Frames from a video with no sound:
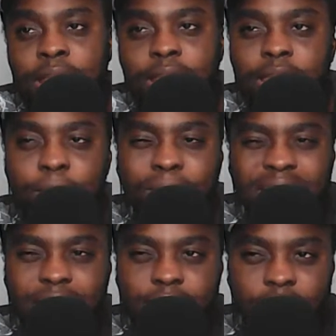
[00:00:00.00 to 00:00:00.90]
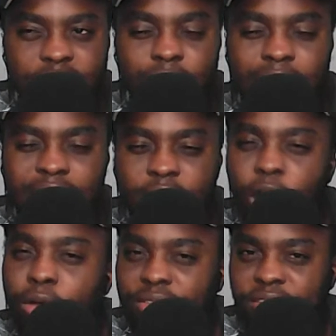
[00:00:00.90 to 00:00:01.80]
He played Solanke
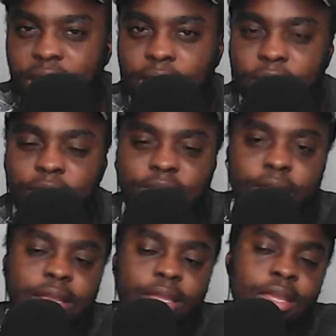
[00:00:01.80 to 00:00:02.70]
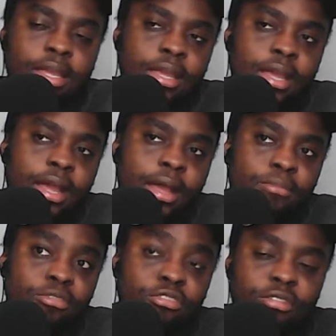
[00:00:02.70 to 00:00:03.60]
onside for the Solanke
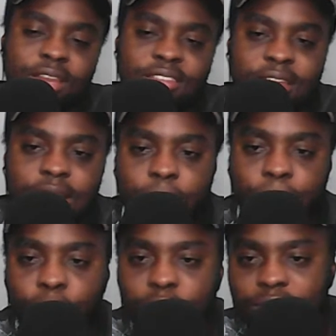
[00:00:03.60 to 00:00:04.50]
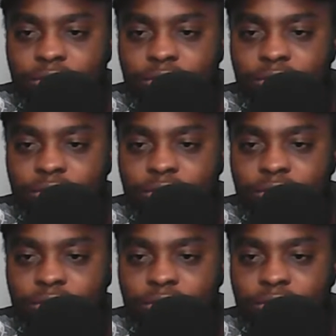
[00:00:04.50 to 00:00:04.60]
shot that he hit the post.